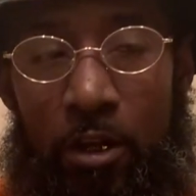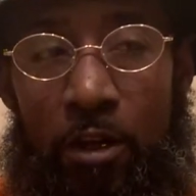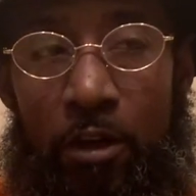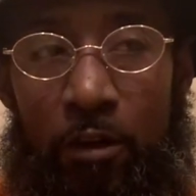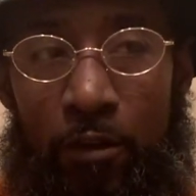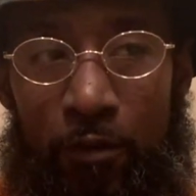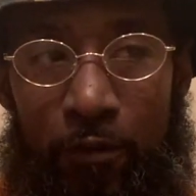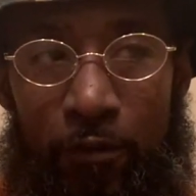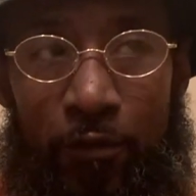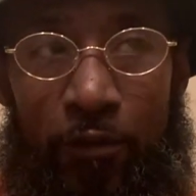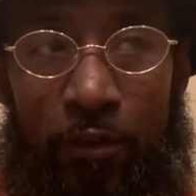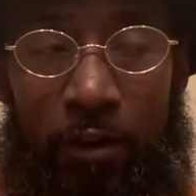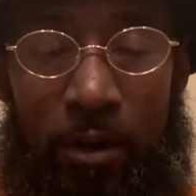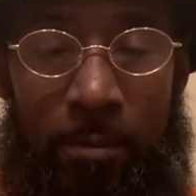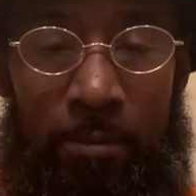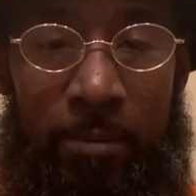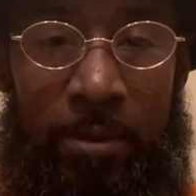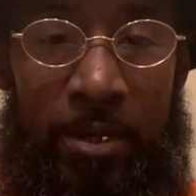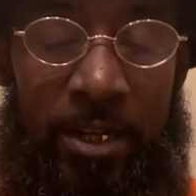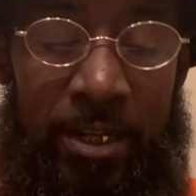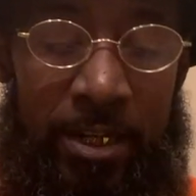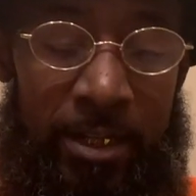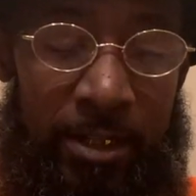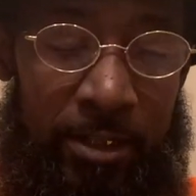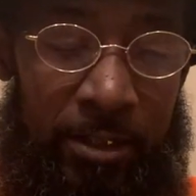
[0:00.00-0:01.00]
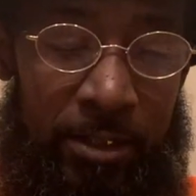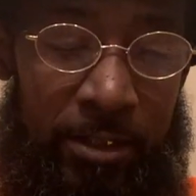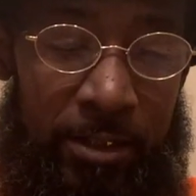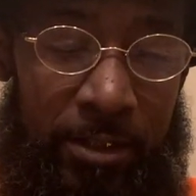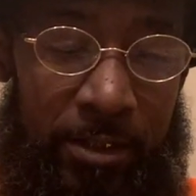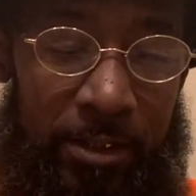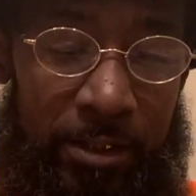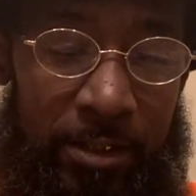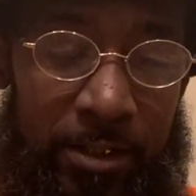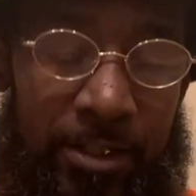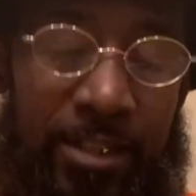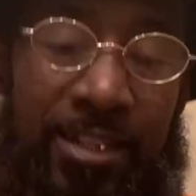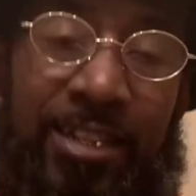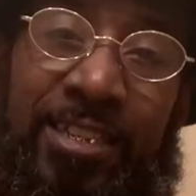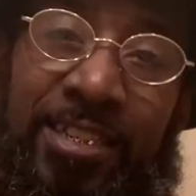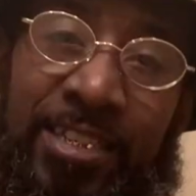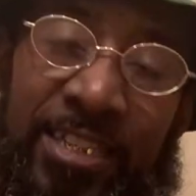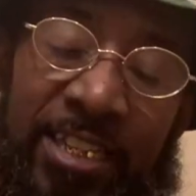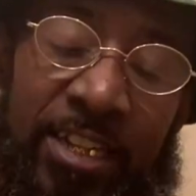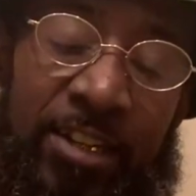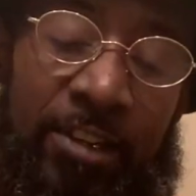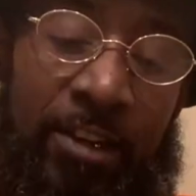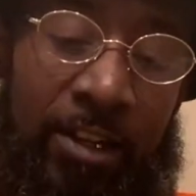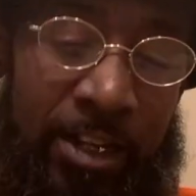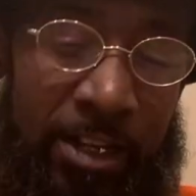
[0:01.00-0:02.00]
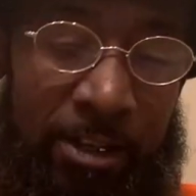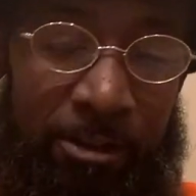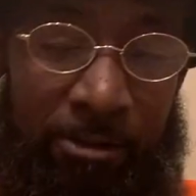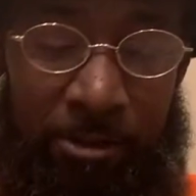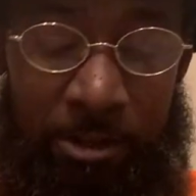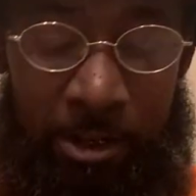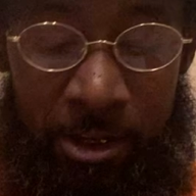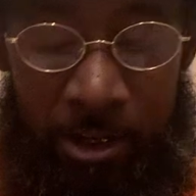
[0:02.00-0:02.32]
for me to continually